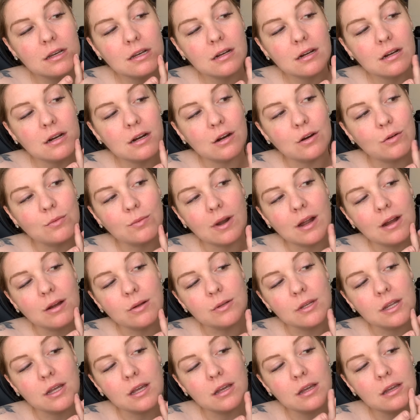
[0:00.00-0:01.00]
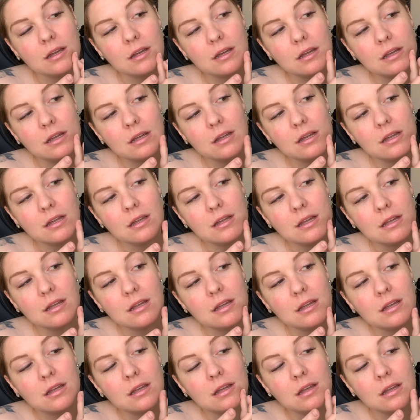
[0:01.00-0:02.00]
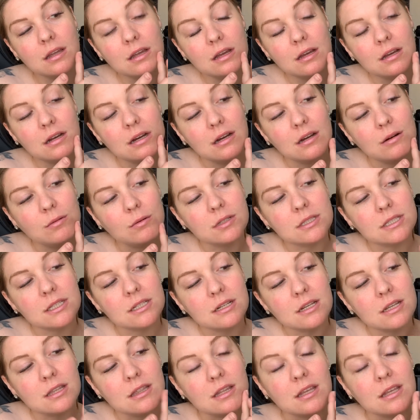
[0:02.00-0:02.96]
around it. And once again,